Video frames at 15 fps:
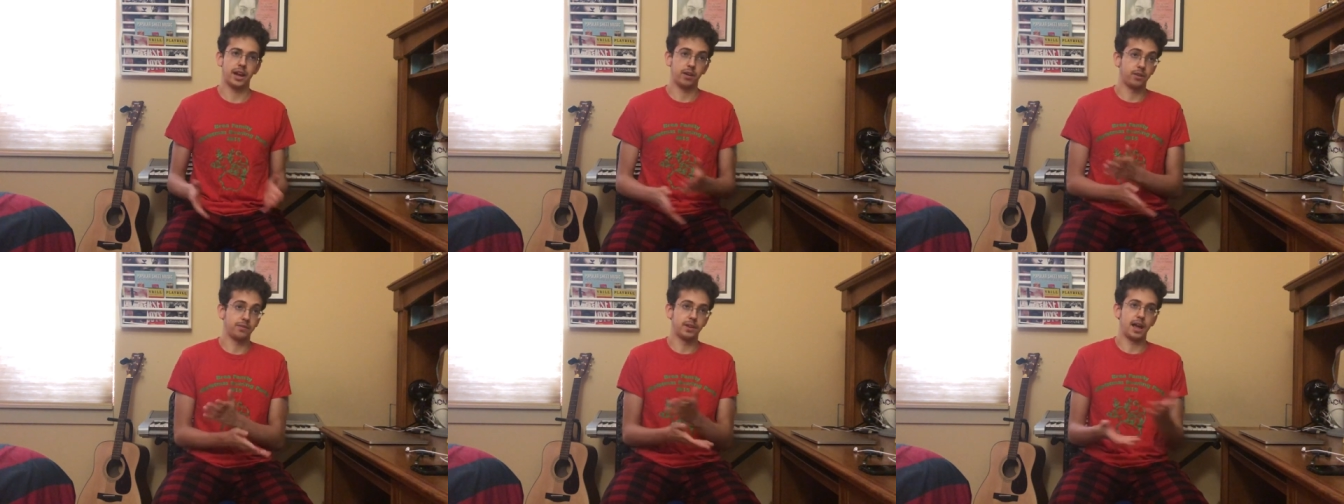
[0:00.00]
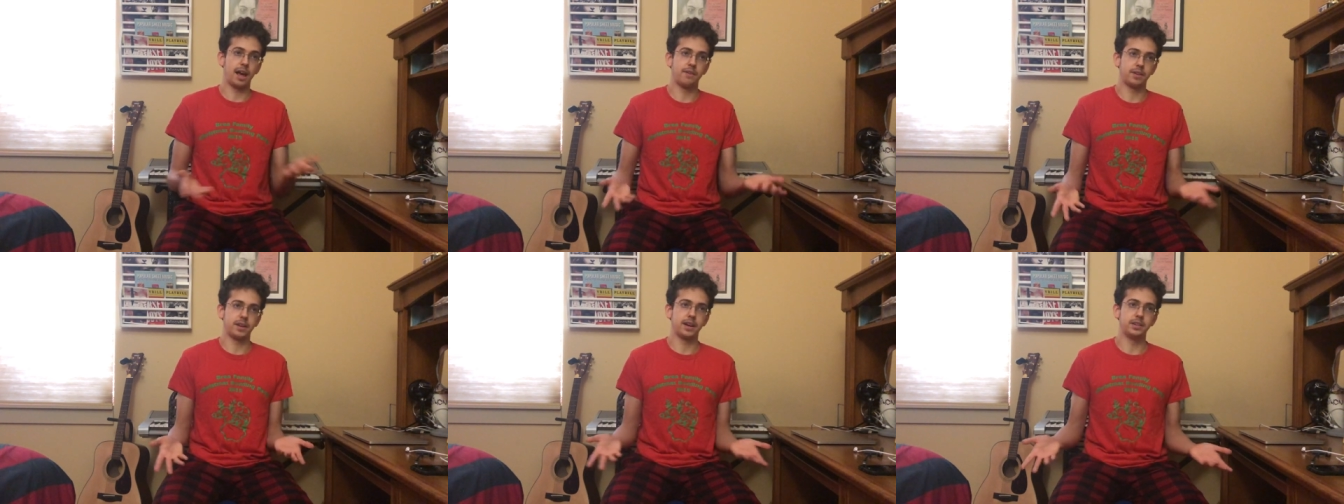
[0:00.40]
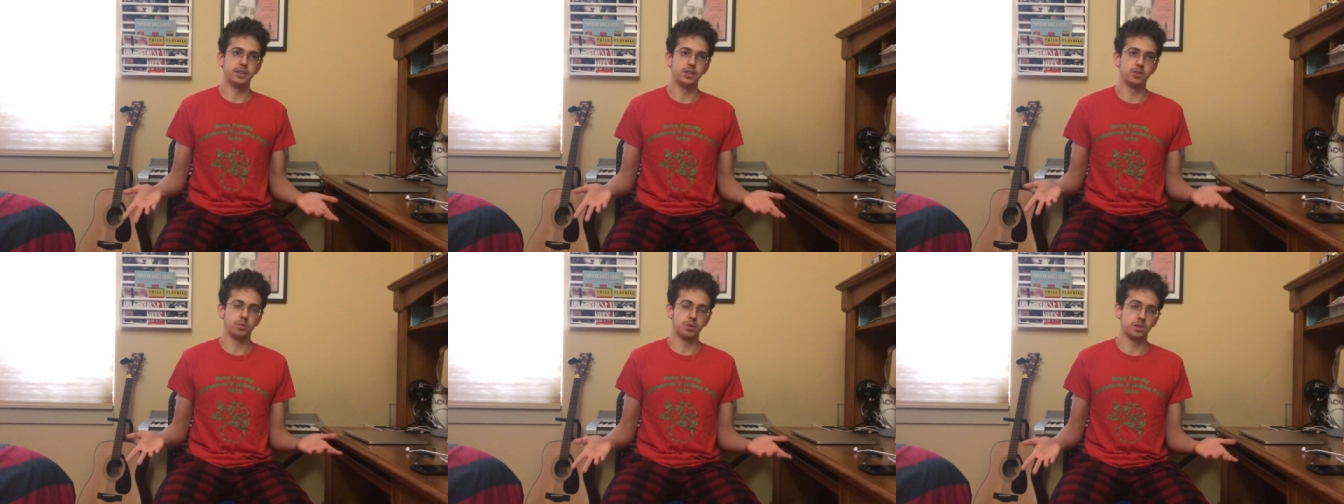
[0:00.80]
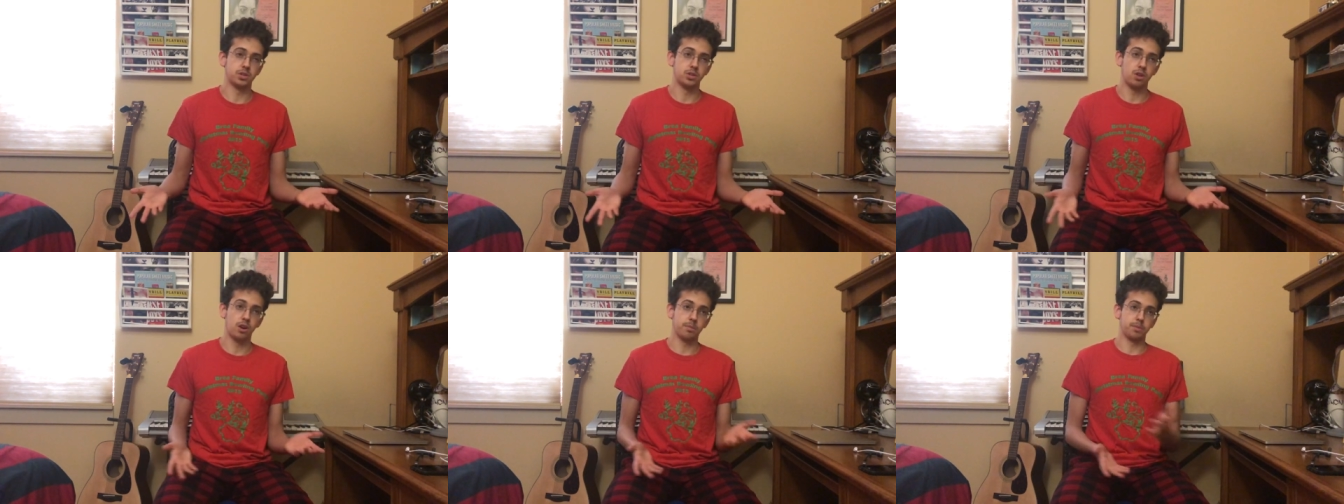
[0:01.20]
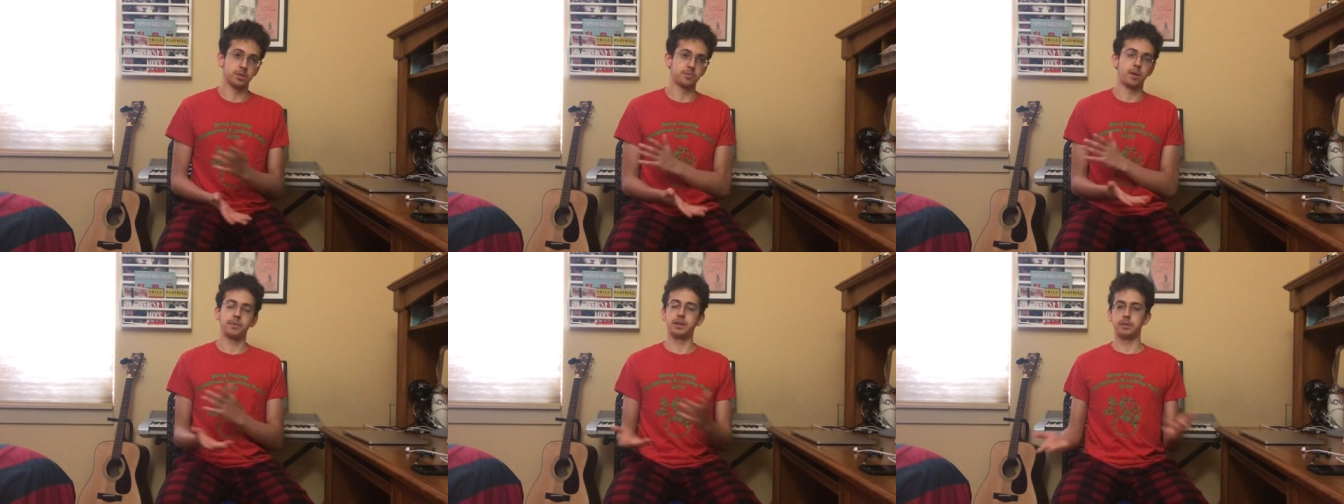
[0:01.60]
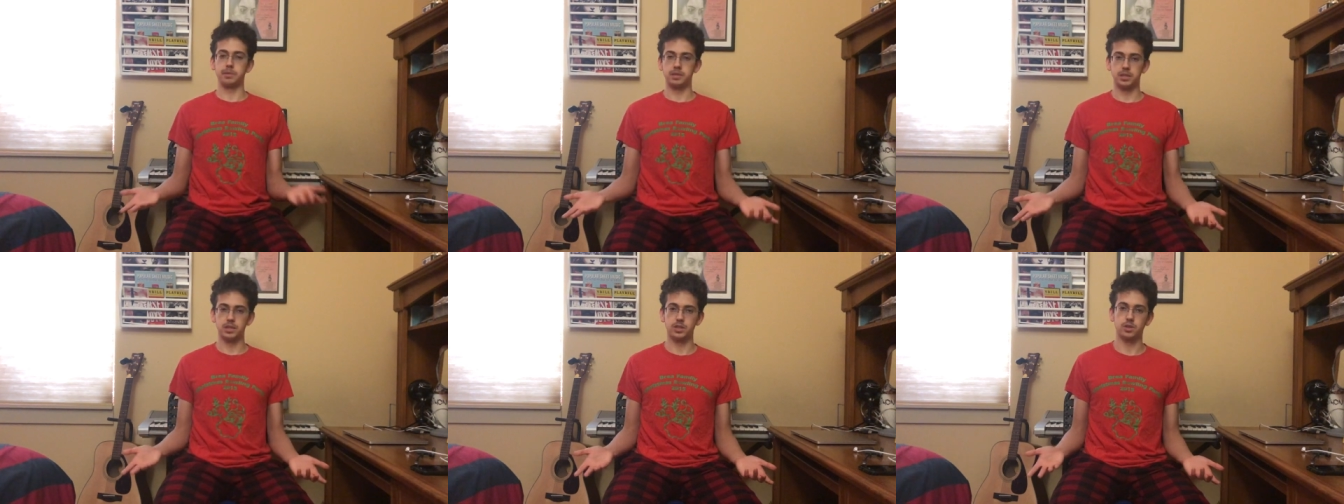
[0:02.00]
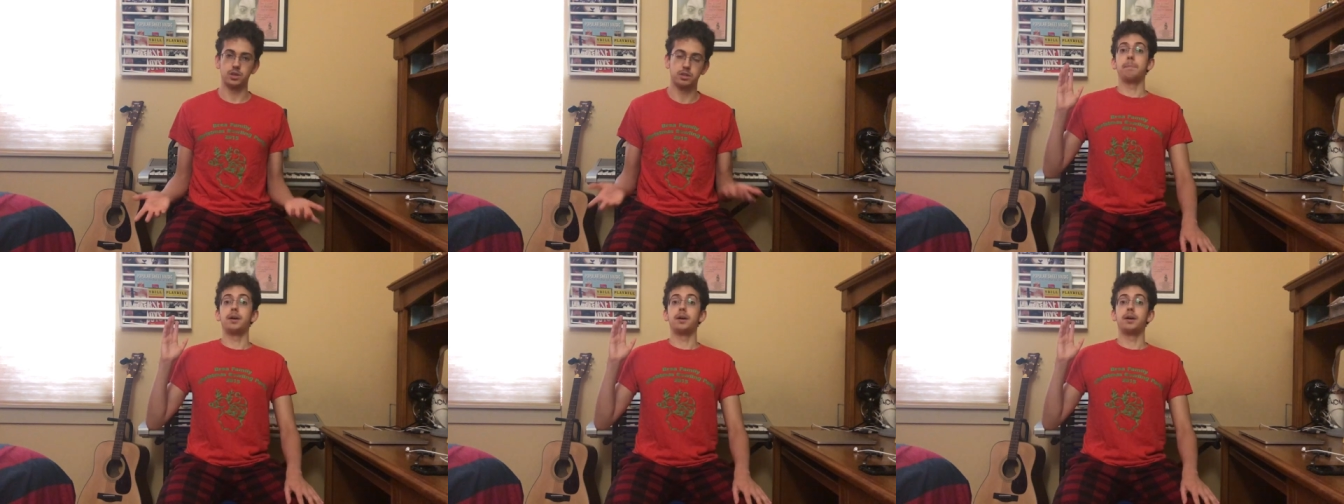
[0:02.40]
I don't even have any ideas where to start, but it's probably gonna be t-shirts.